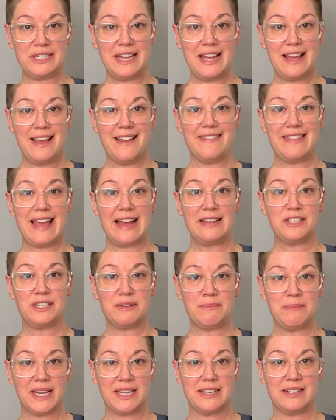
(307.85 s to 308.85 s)
That's
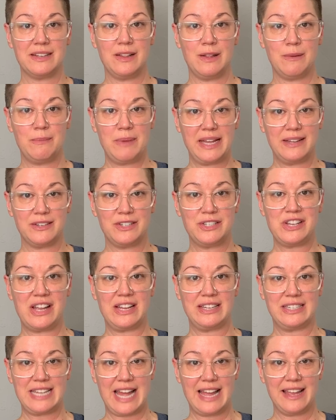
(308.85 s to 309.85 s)
amygdala-based
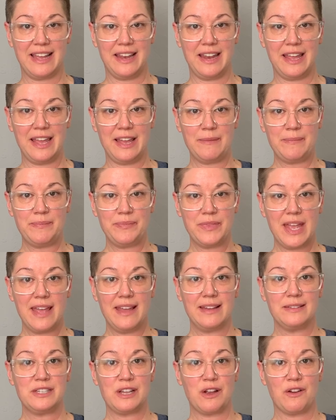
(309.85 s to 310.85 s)
anxiety. It's
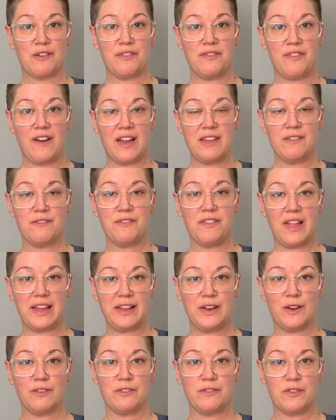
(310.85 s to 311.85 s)
our fight, flight, or
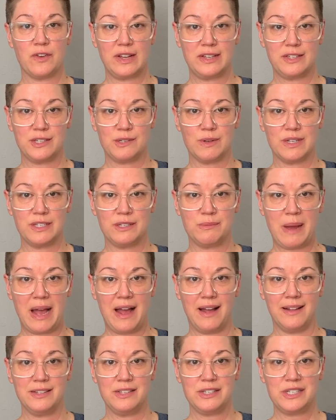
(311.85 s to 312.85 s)
freeze
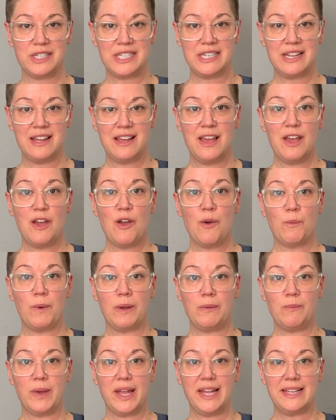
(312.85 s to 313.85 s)
response. When
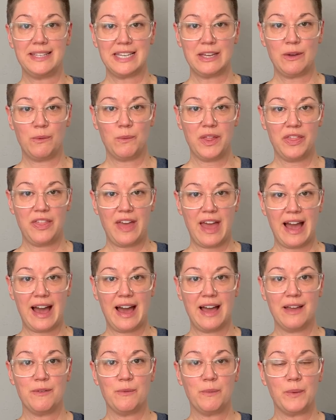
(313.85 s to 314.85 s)
we deal with that,
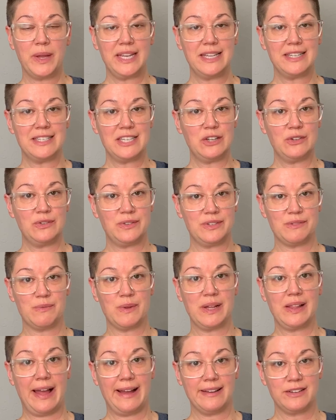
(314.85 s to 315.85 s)
we need to use
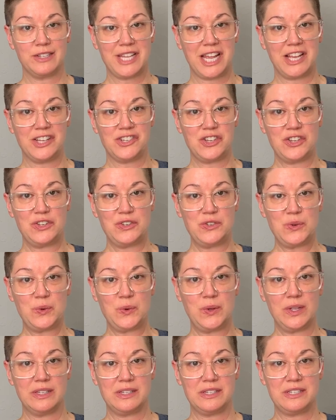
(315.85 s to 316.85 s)
relaxation tools.